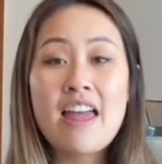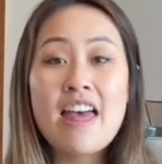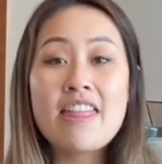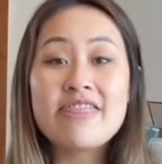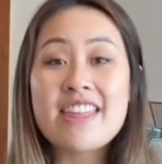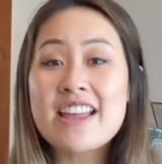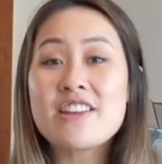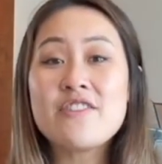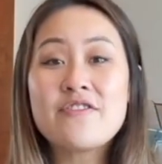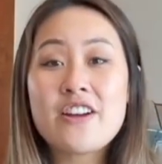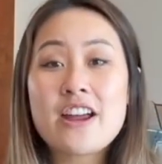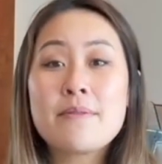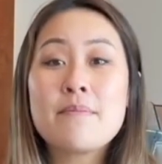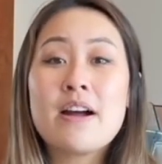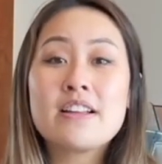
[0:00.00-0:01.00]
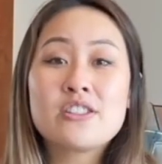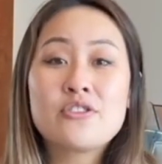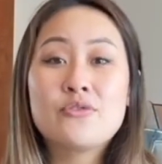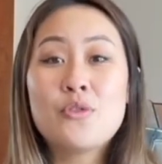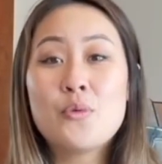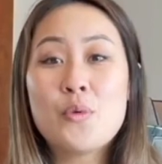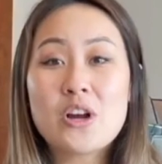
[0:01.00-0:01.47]
Thank you very much
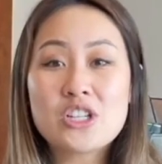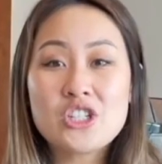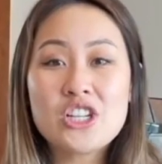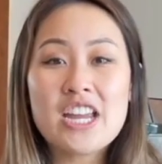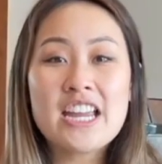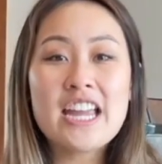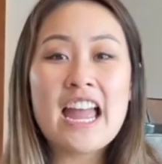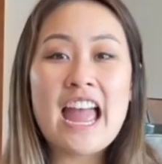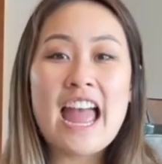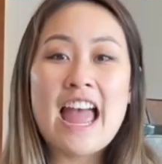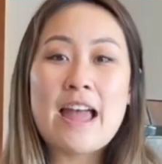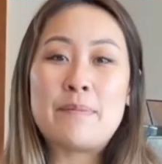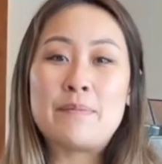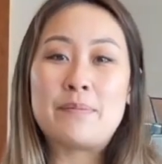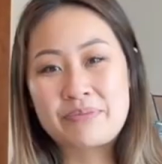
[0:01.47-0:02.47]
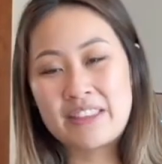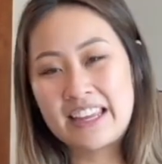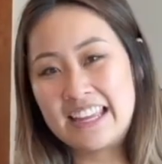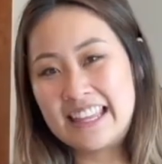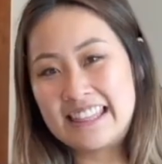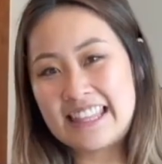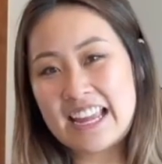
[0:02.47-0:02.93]
for watching, and
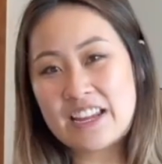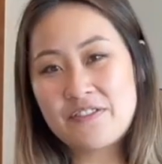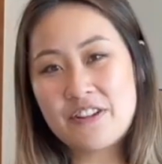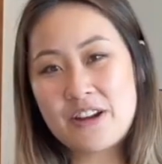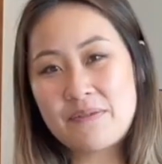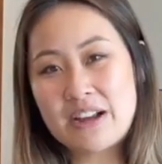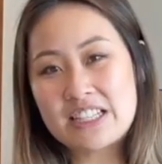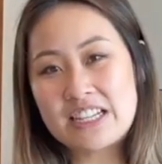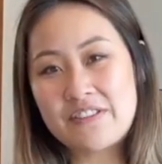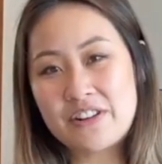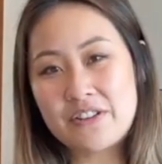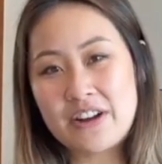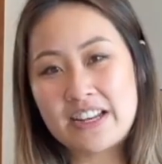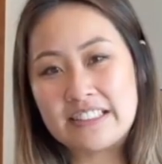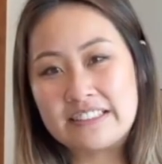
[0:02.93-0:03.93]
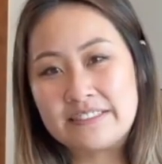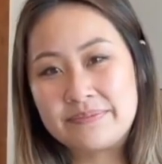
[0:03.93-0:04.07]
thank you very much, everyone.